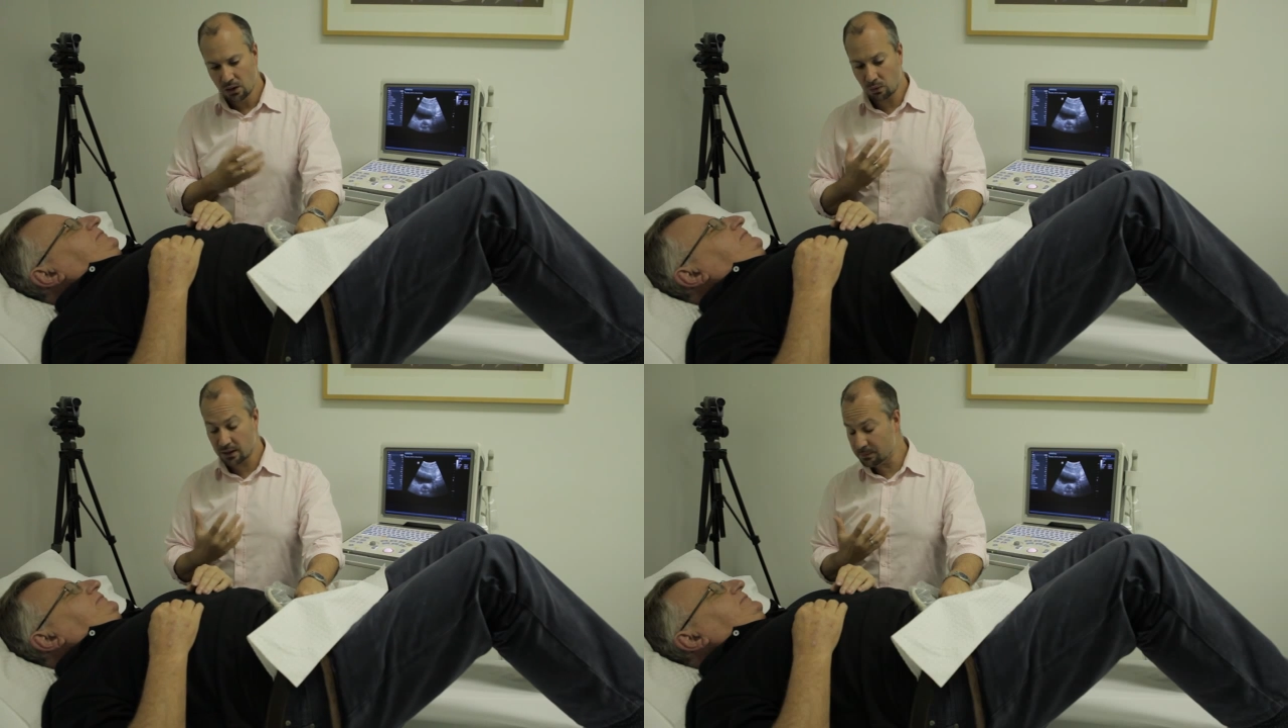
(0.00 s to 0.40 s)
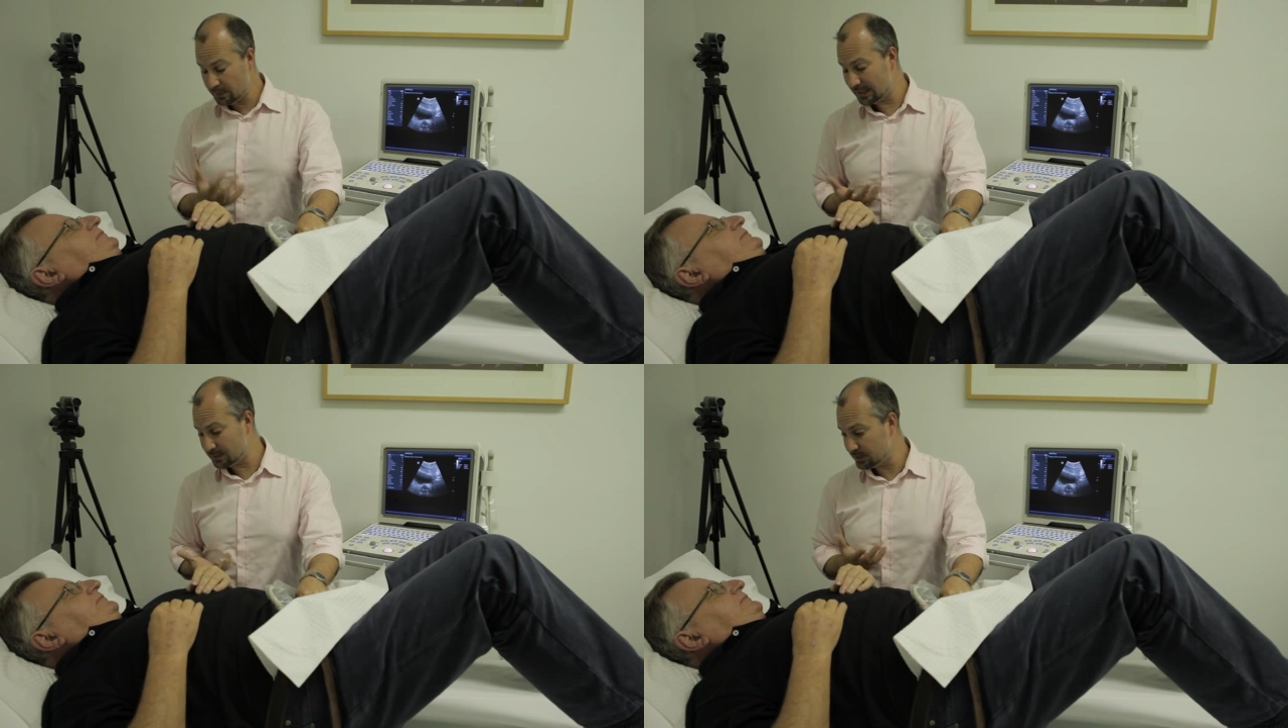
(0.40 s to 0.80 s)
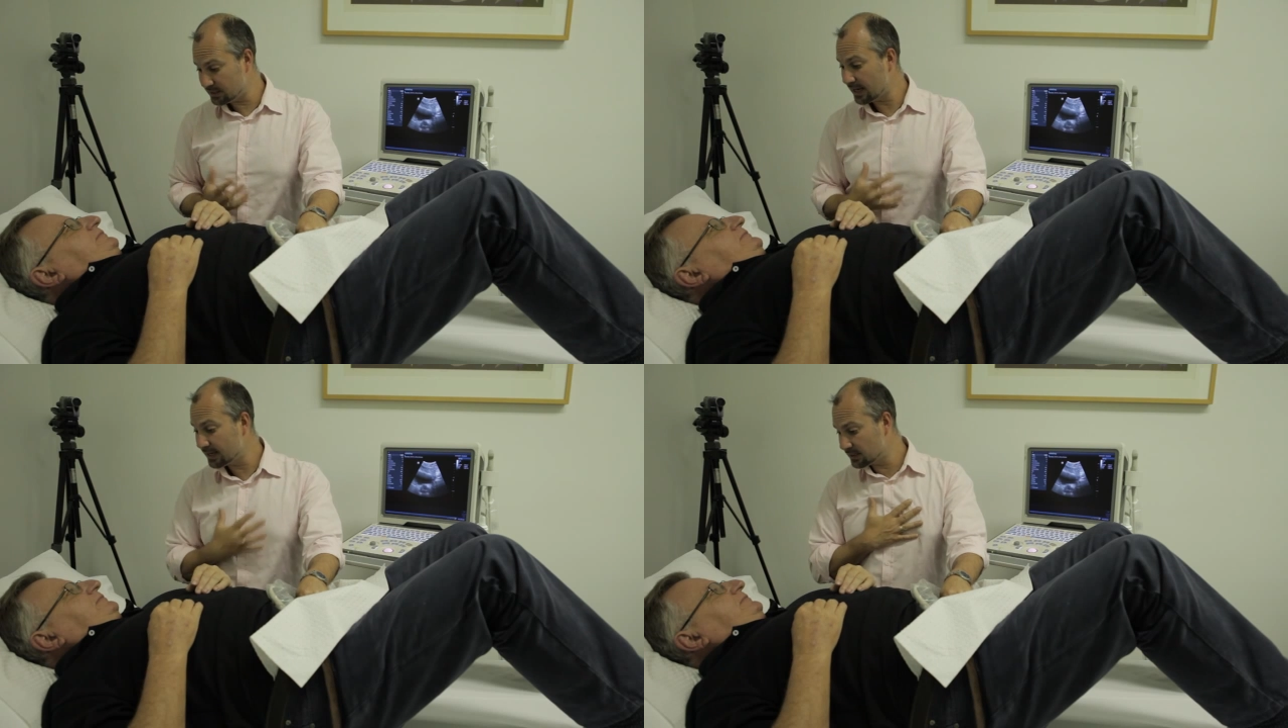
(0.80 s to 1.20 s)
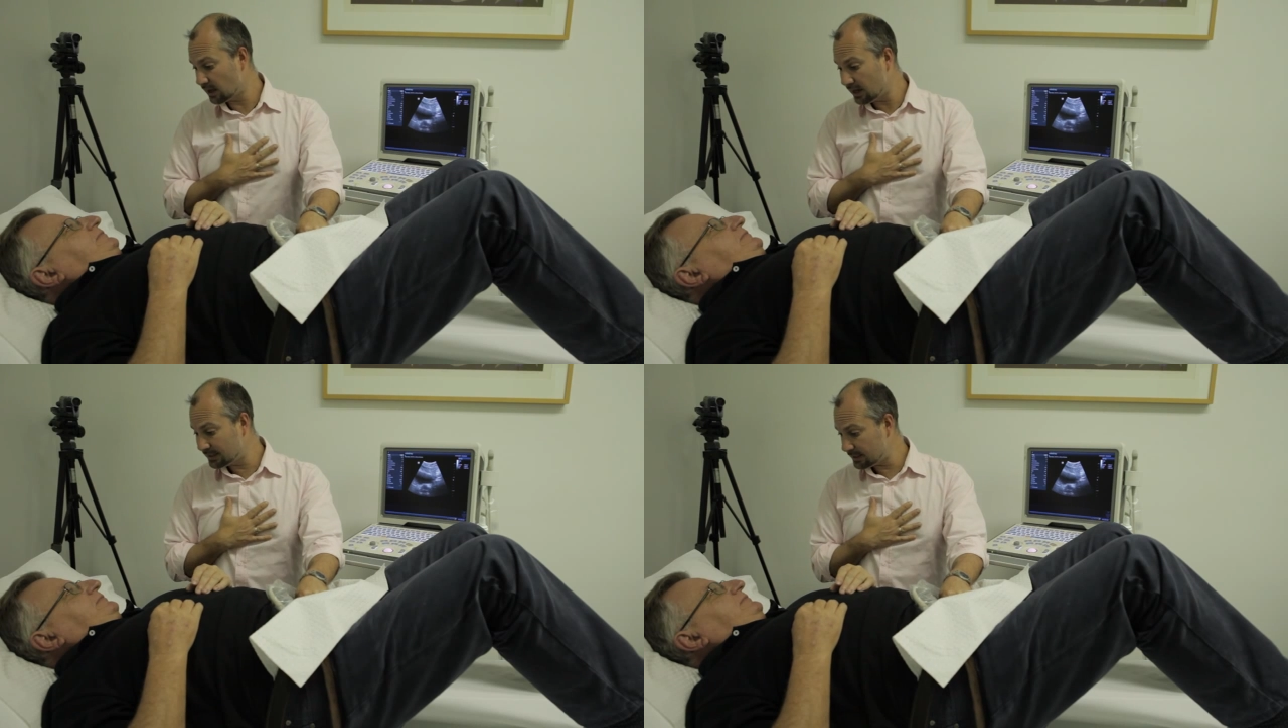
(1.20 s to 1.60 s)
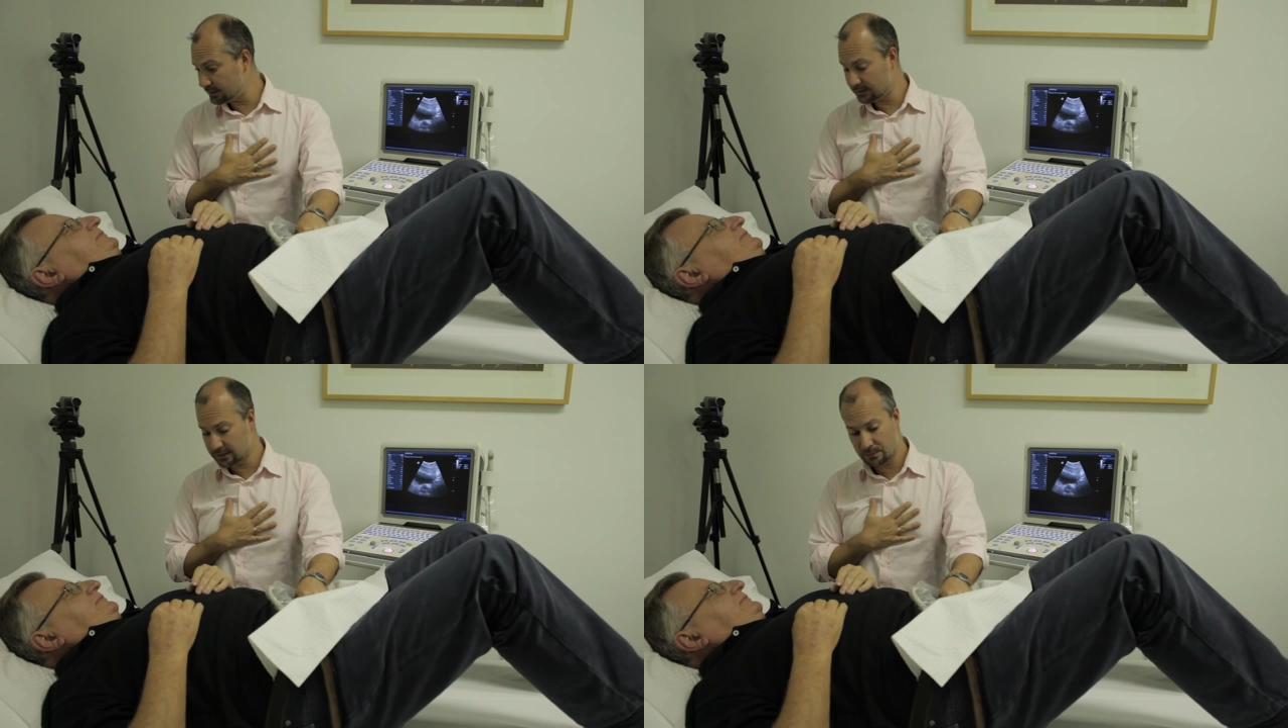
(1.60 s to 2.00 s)
One of the biggest mistakes that I tend
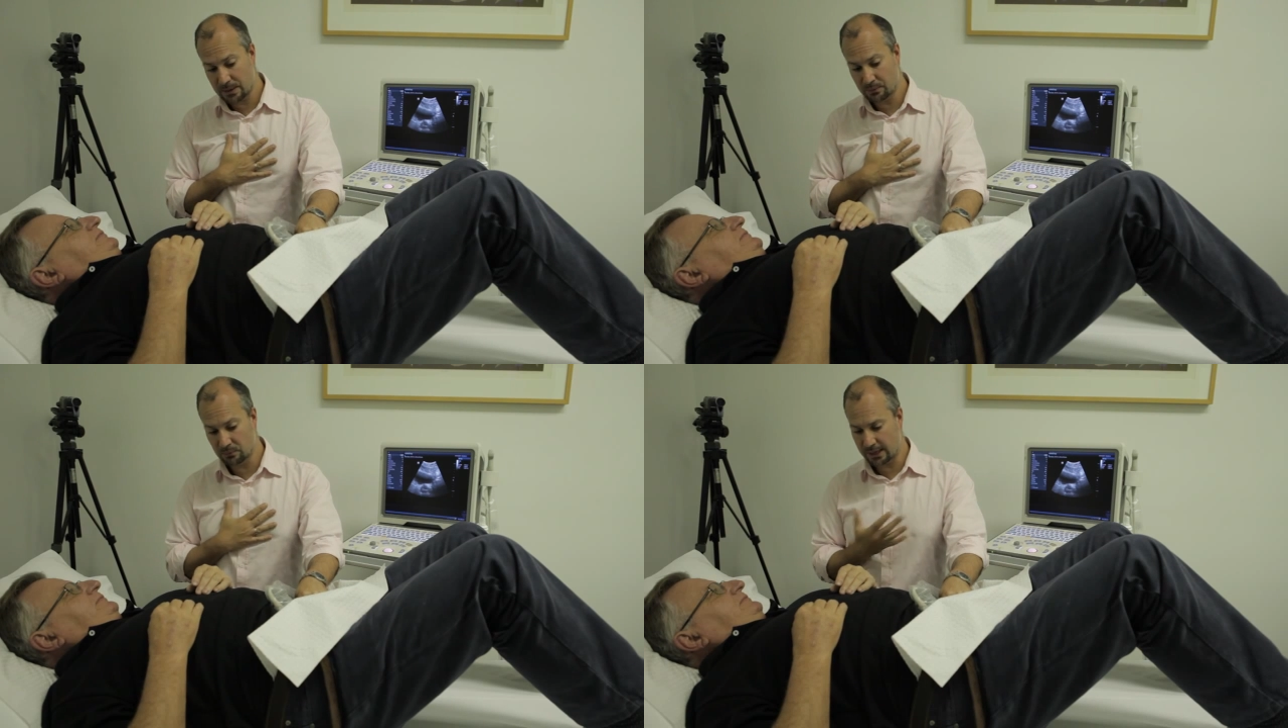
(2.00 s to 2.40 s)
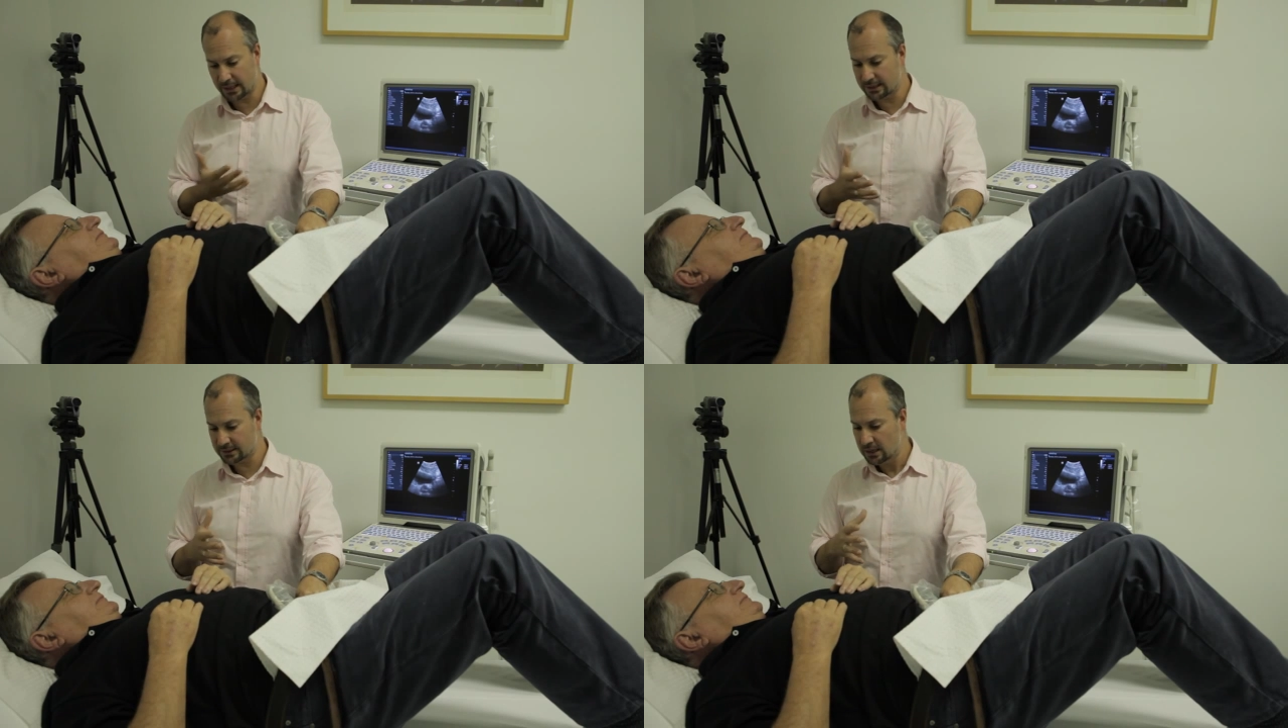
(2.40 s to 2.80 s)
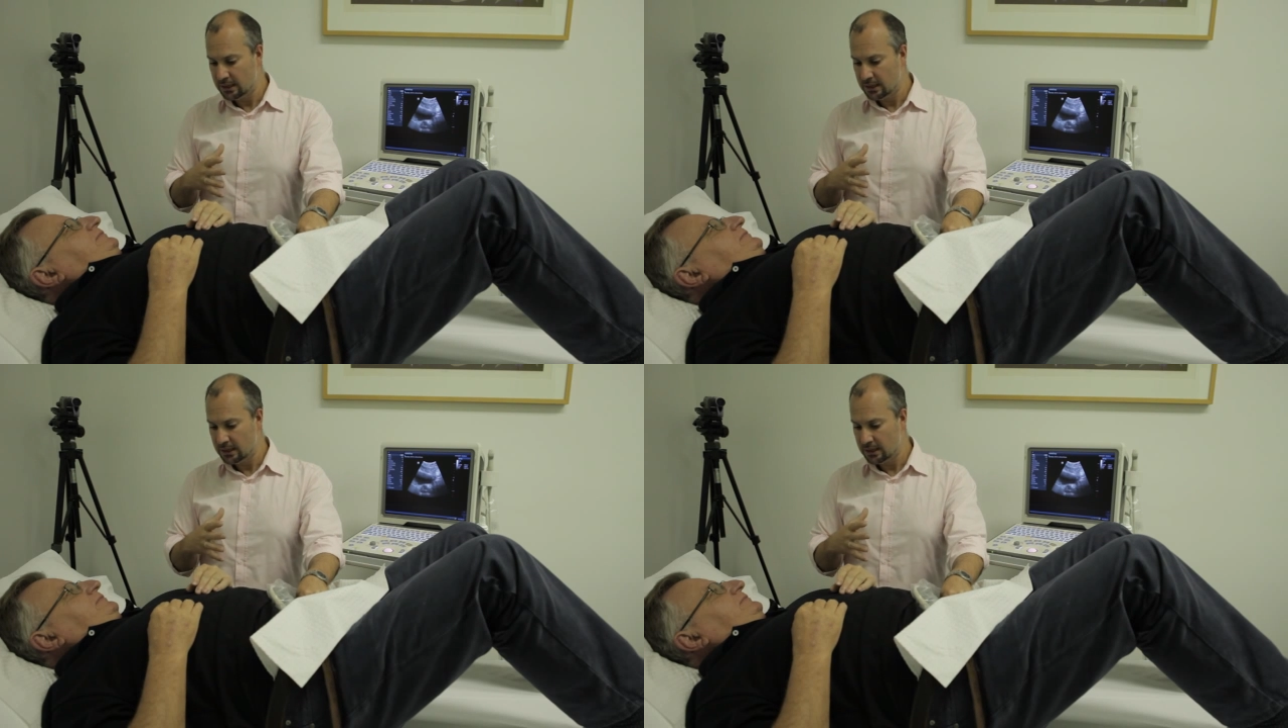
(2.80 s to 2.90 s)
to see people make is